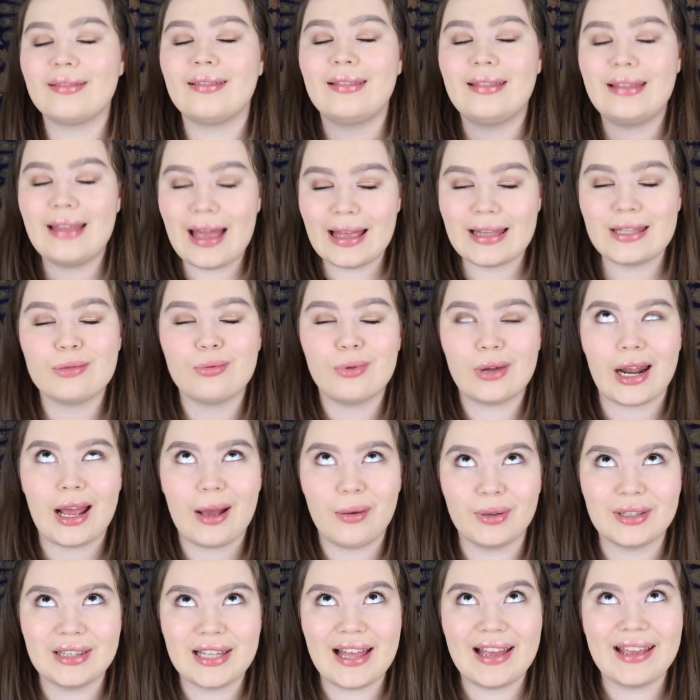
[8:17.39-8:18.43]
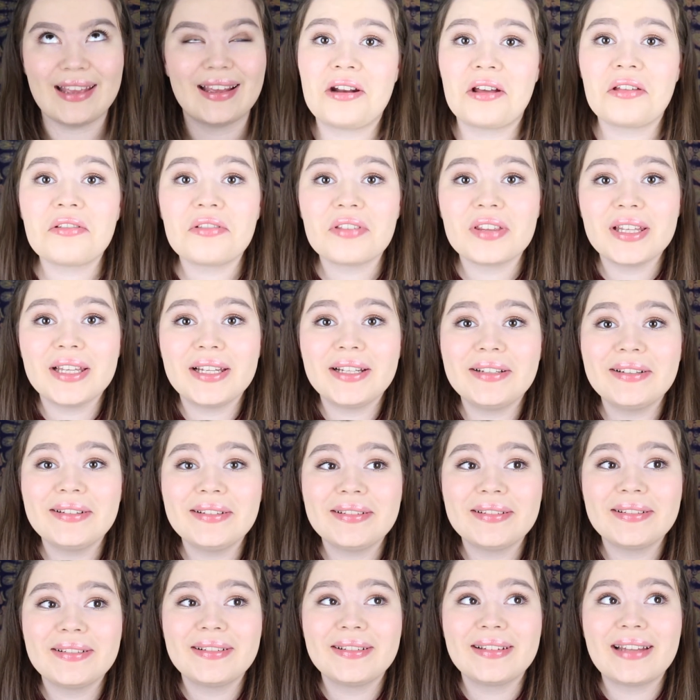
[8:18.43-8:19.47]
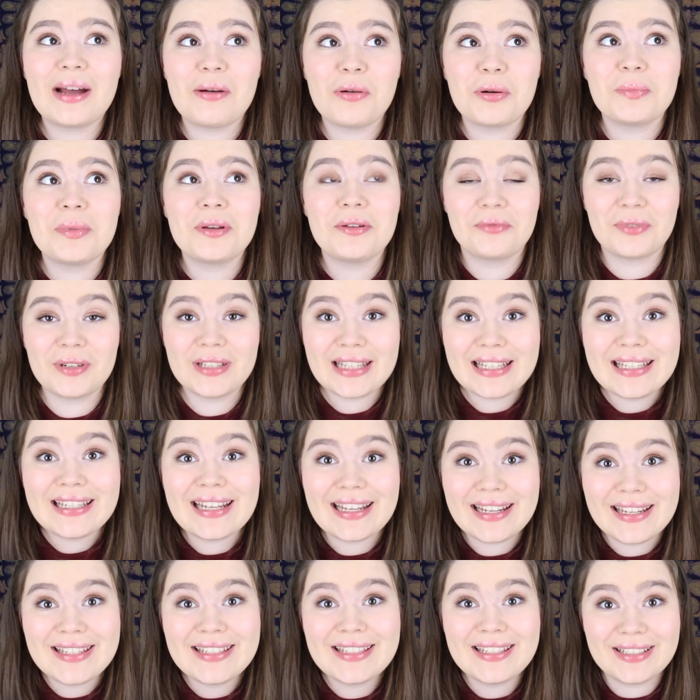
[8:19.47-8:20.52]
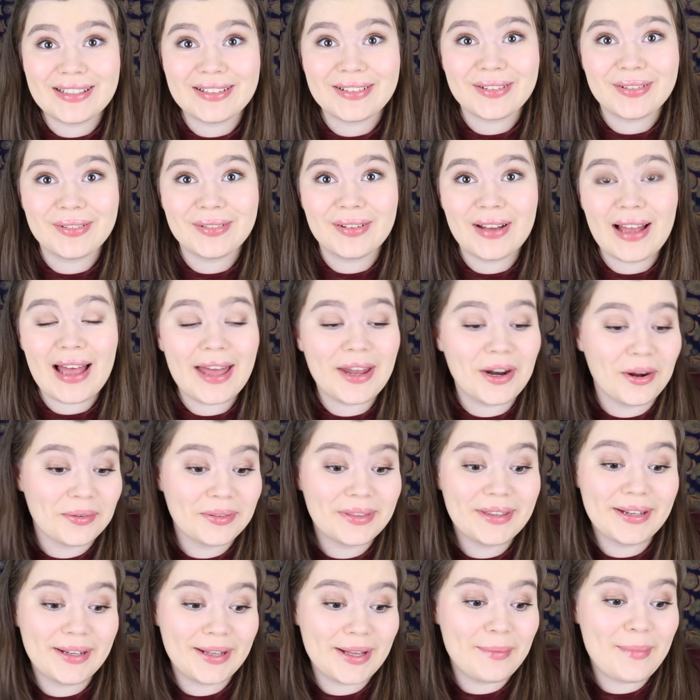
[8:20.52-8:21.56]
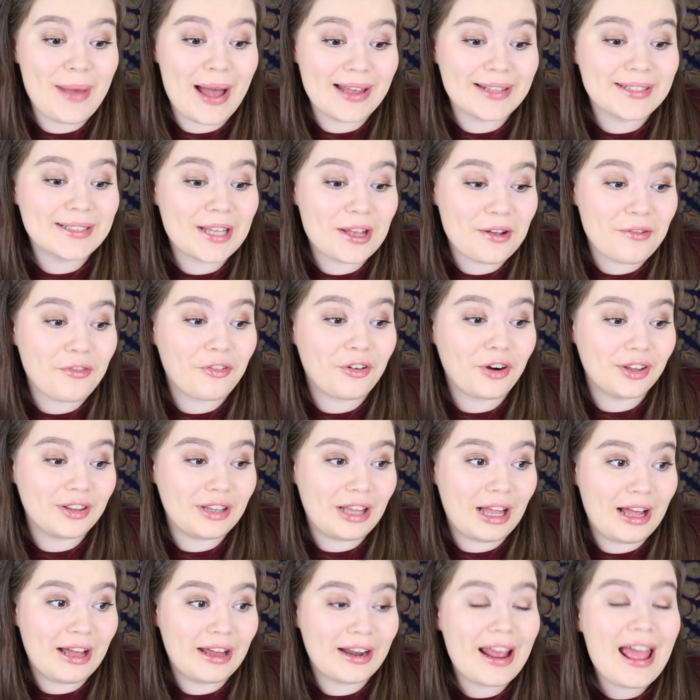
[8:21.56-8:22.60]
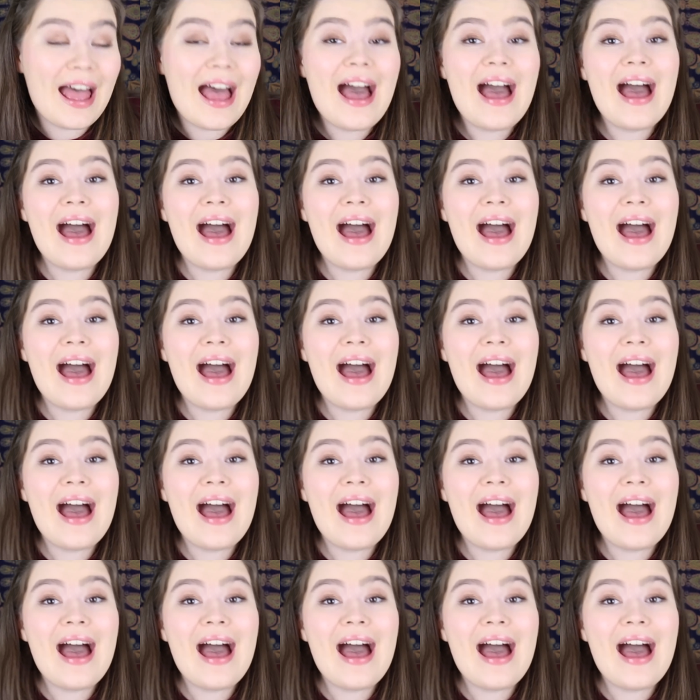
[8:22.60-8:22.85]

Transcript: That's what I would like. Another thing that would be really nice to do, I don't think I'm asking for a lot,